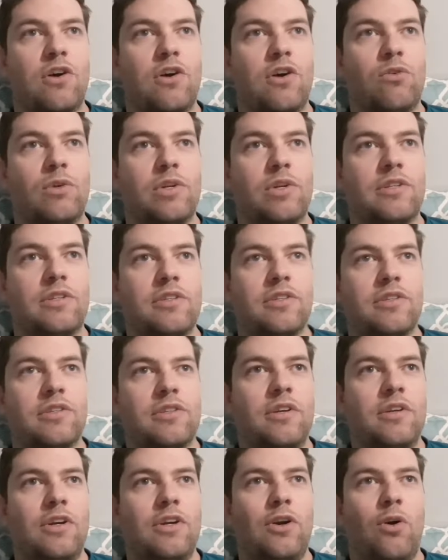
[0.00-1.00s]
Owens
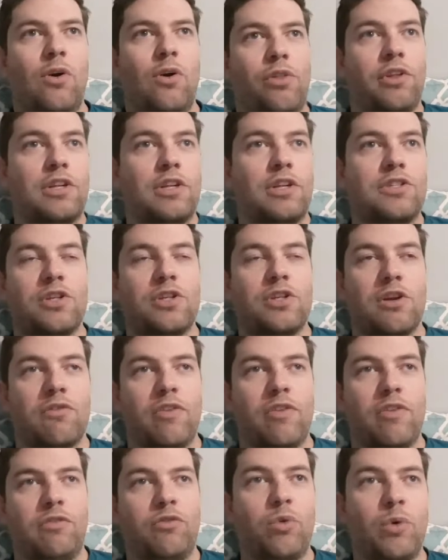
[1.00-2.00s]
or the
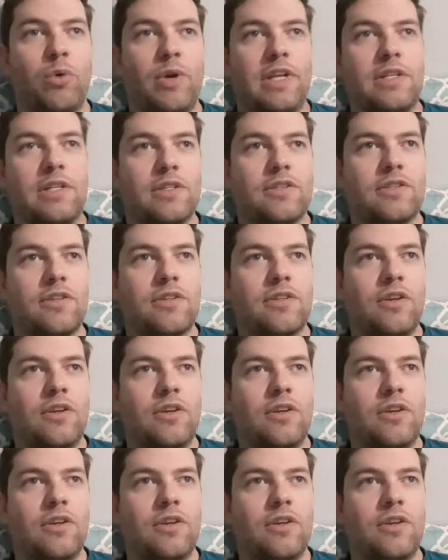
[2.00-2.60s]
conservative twins